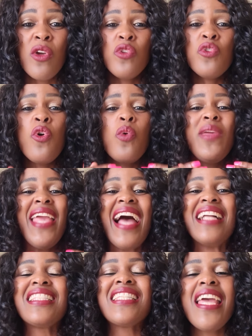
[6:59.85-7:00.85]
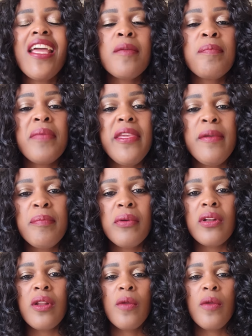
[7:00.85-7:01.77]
you know, we attack people